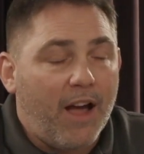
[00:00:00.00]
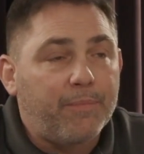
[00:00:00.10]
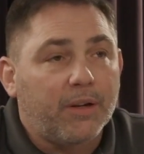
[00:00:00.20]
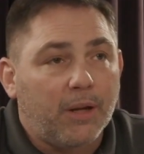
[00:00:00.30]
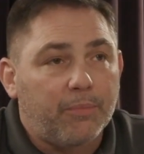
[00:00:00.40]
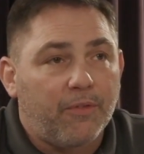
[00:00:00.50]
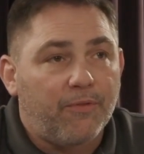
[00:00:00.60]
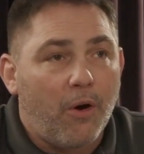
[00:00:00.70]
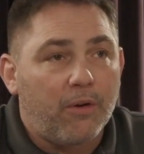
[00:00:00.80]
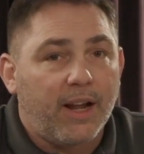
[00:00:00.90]
I picked up the
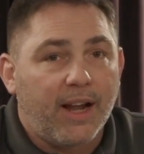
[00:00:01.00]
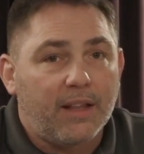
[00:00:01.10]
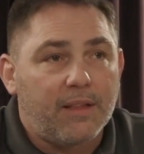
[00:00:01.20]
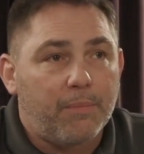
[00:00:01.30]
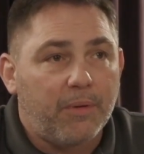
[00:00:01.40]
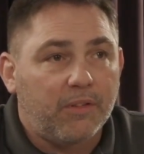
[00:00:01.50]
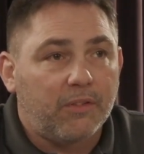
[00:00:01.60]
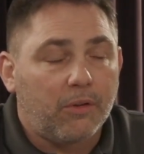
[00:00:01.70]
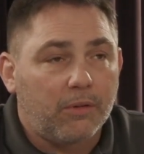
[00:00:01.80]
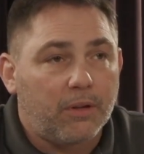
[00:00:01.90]
phone. I got that
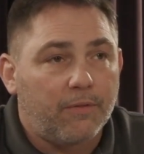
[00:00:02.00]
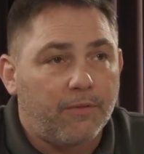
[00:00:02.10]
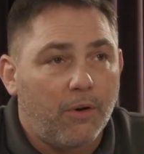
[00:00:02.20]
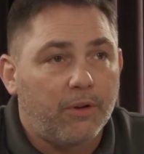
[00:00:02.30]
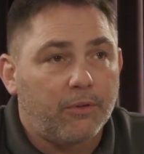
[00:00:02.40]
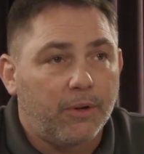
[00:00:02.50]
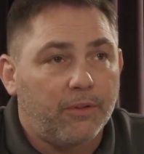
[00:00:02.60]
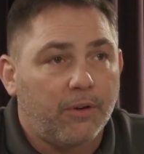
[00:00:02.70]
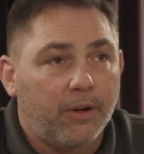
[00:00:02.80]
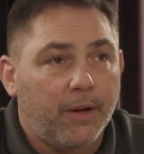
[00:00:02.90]
business owner on the phone at
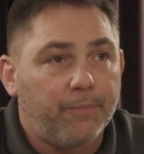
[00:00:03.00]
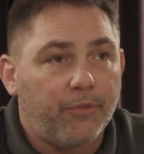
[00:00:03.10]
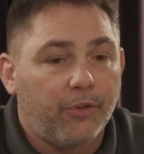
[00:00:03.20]
3:30.